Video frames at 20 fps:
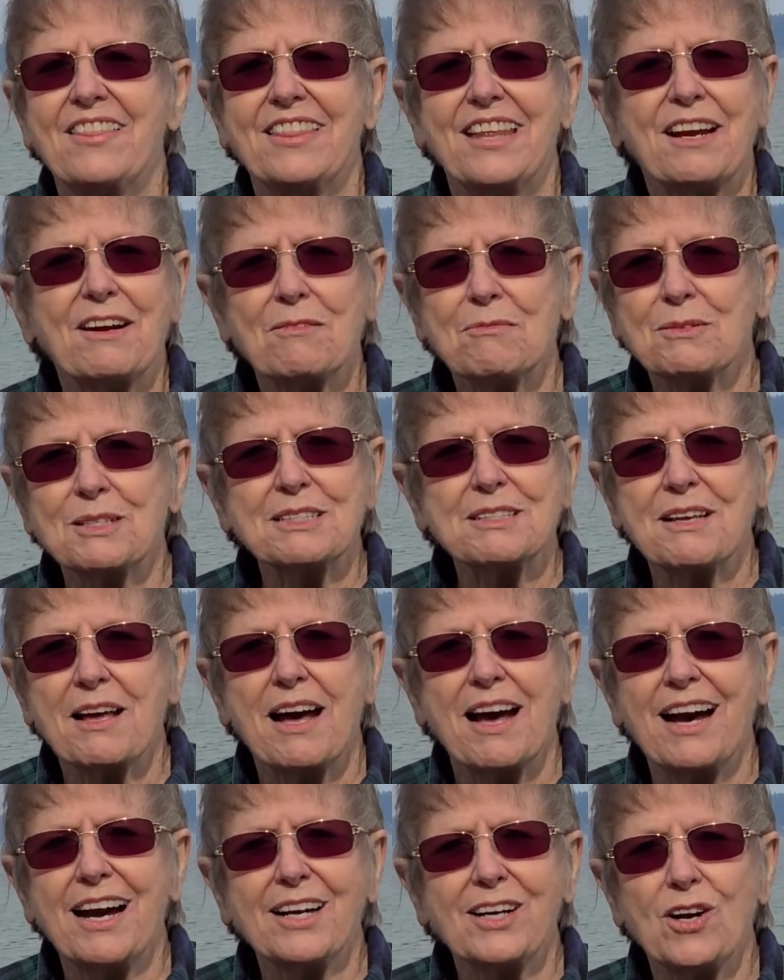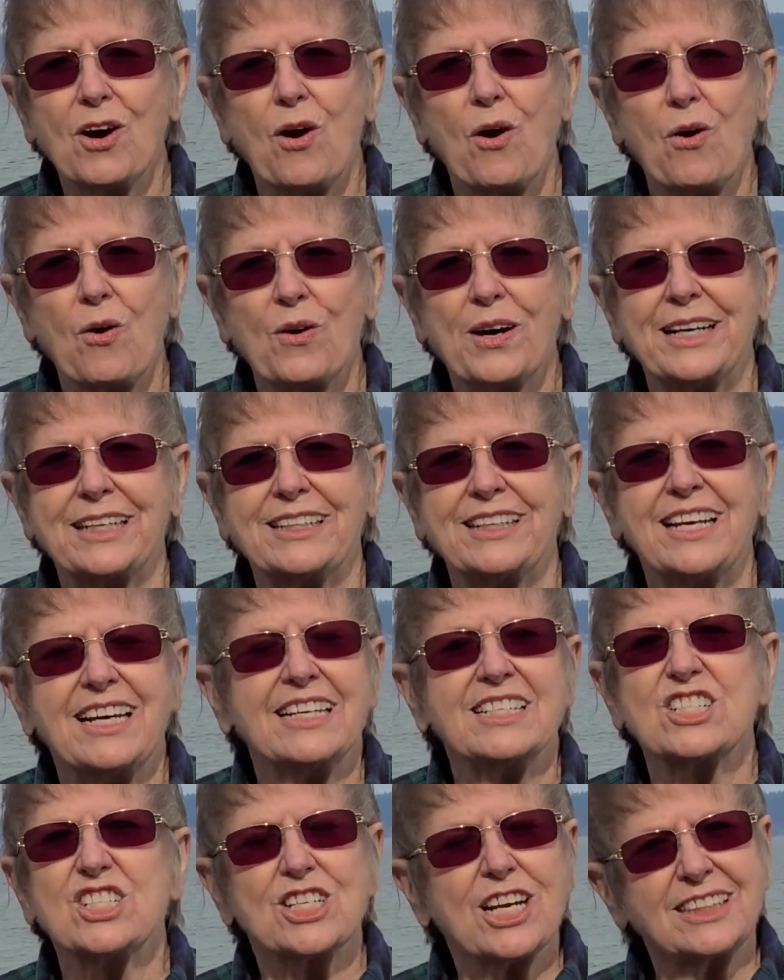there was a coin,
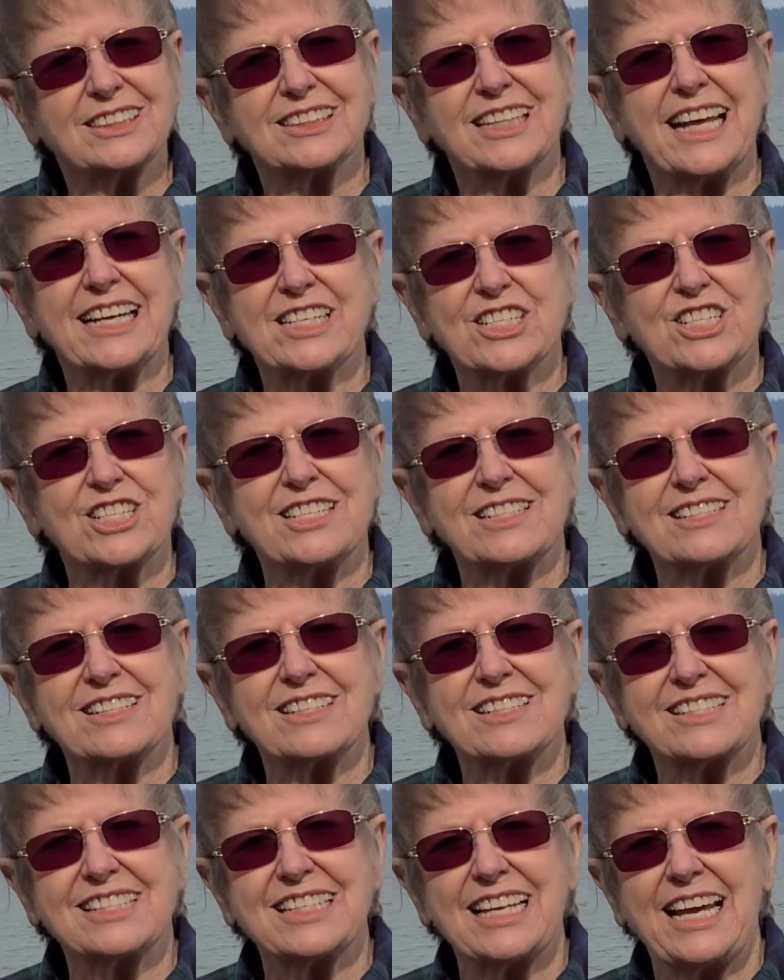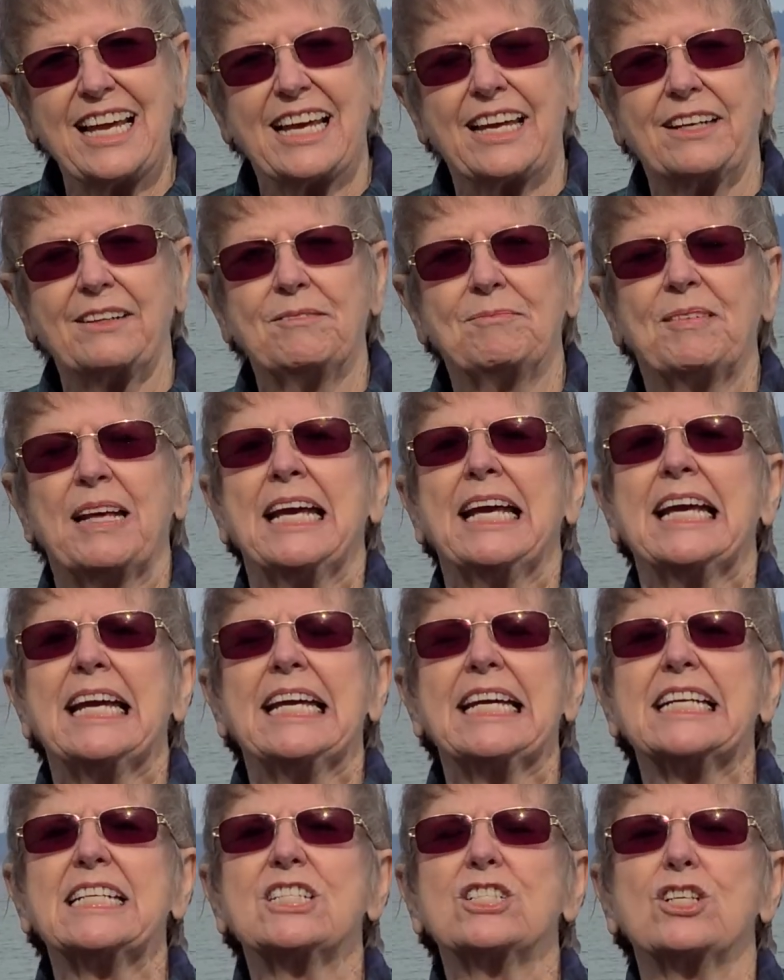just like Jesus said.
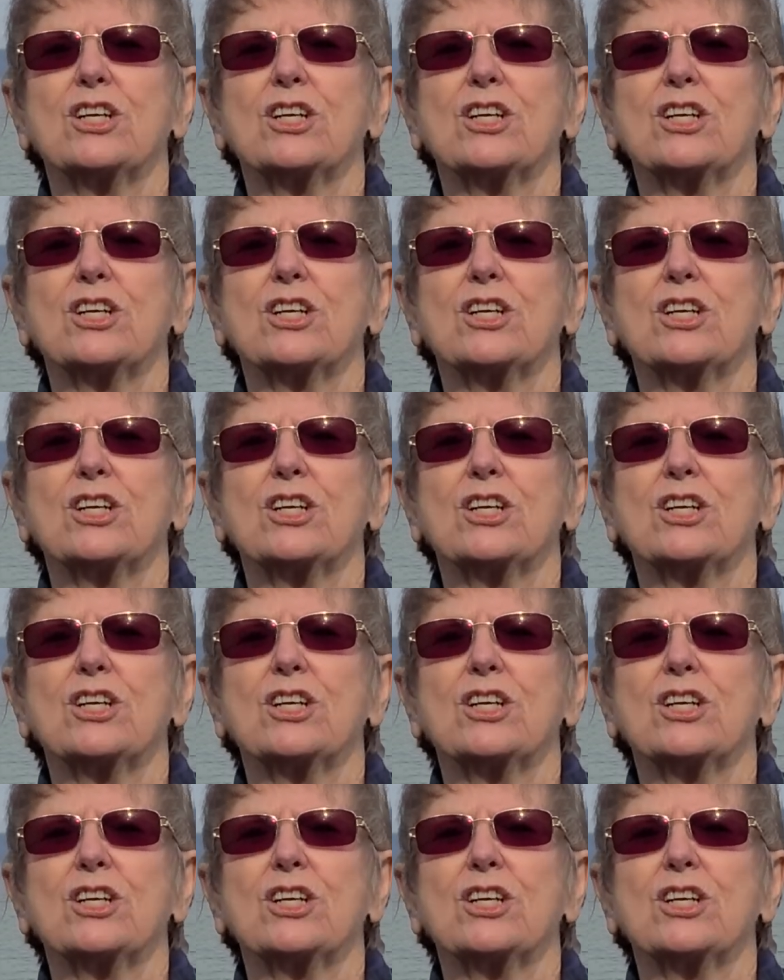He